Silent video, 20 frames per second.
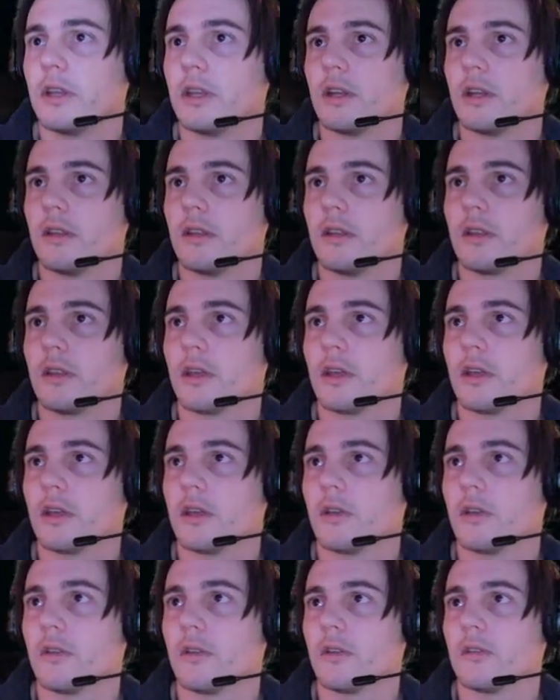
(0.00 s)
anything
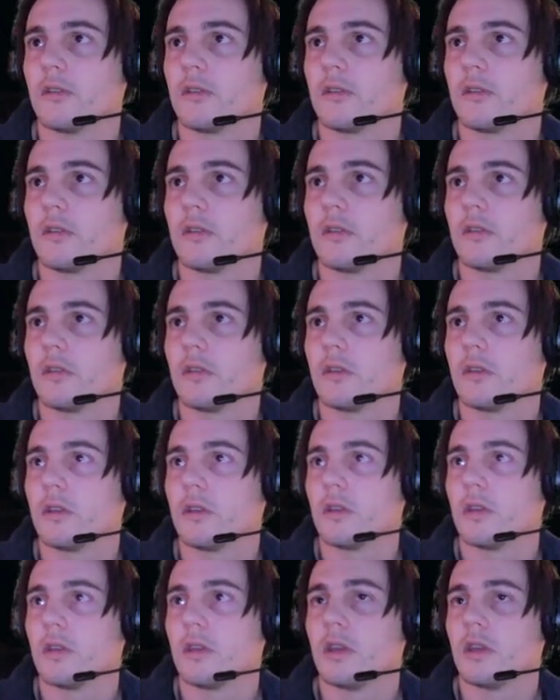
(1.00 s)
else.
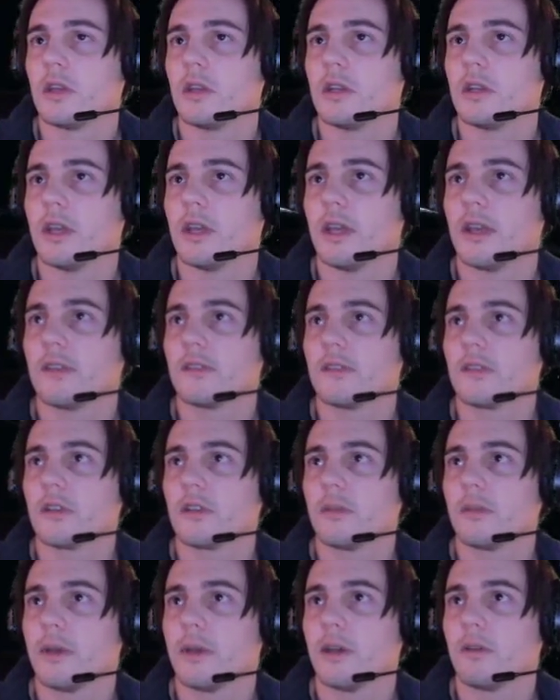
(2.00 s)
It hasn't
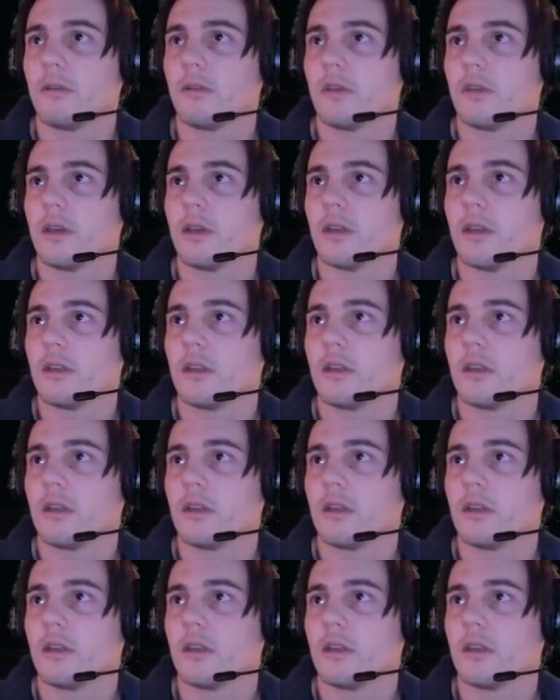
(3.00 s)
come out yet